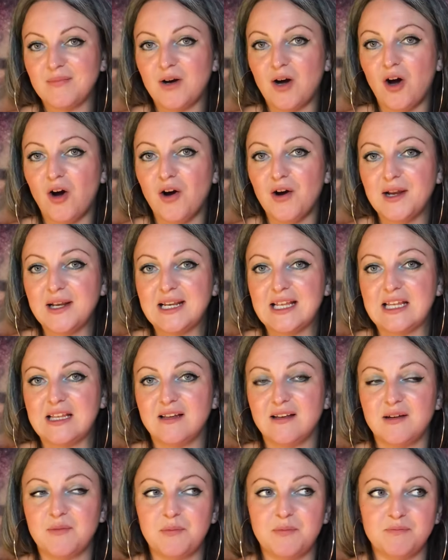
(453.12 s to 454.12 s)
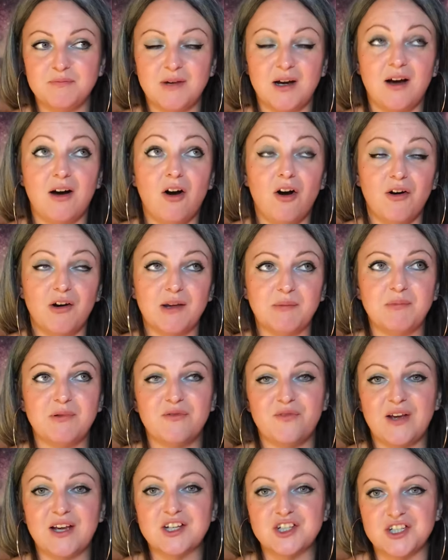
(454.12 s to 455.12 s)
a high
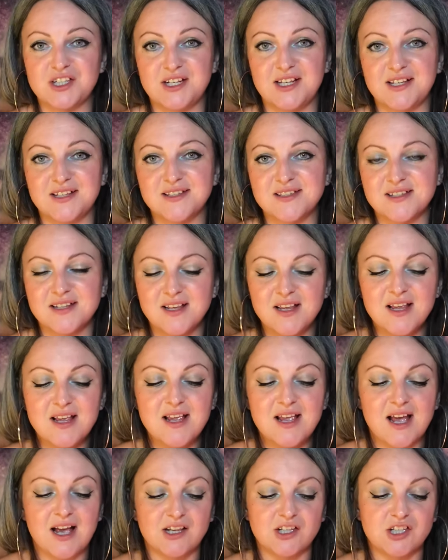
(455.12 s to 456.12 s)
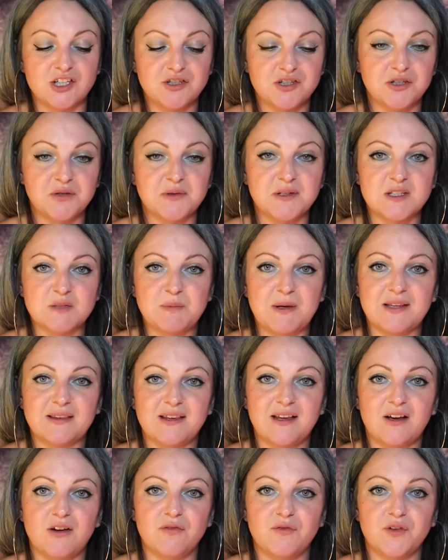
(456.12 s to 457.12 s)
perfectionist and you do expect
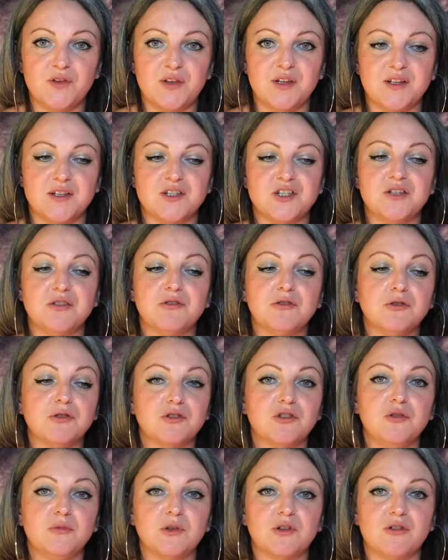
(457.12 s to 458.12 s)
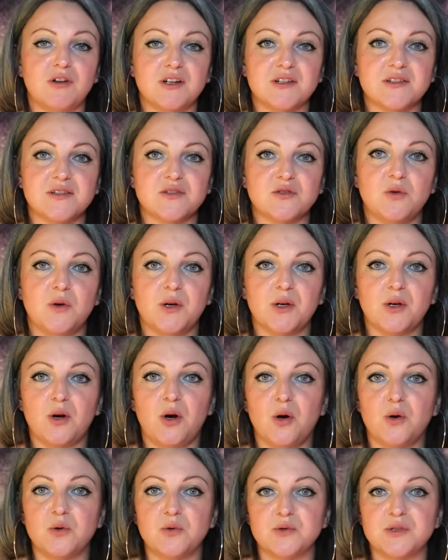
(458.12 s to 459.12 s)
that of others, you could come across as quite
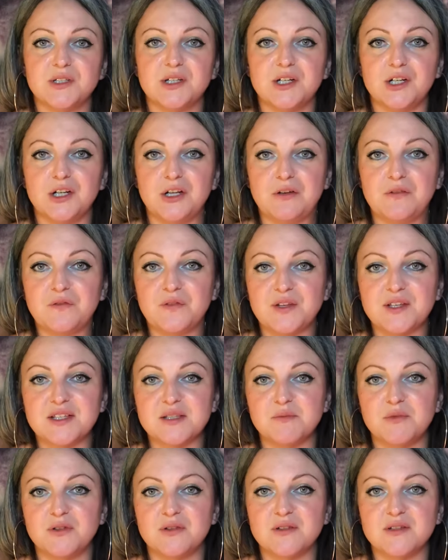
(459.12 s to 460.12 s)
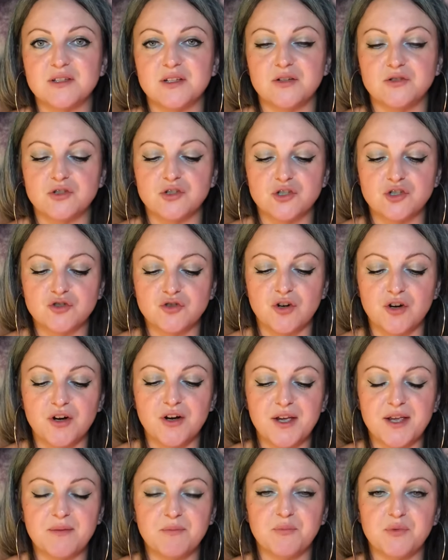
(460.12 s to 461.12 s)
cold and aloof this month. So just try
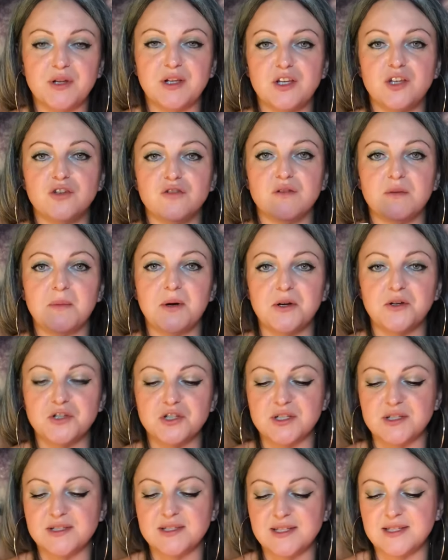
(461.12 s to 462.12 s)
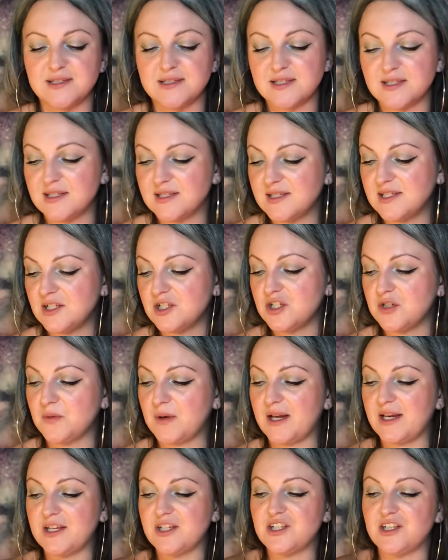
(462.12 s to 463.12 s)
and bring your emotions into the
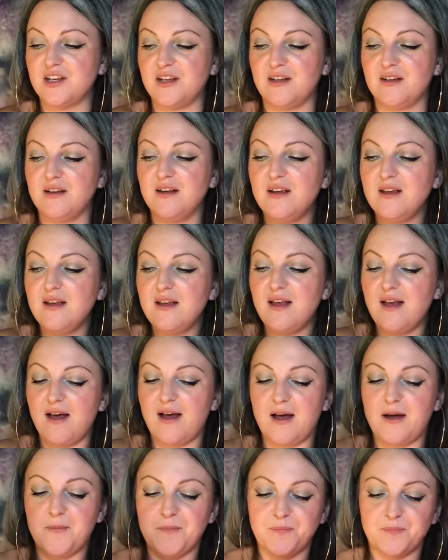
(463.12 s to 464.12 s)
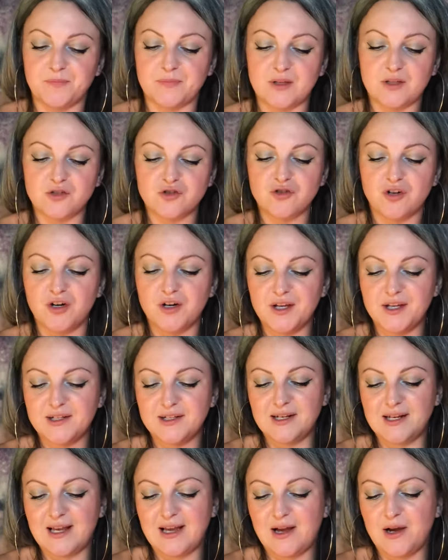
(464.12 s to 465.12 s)
situation. Try and
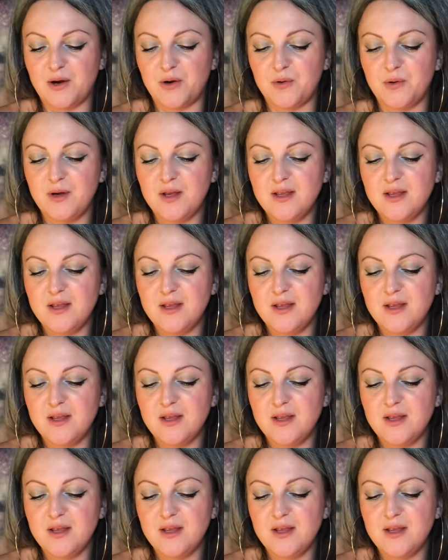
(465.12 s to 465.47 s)
allow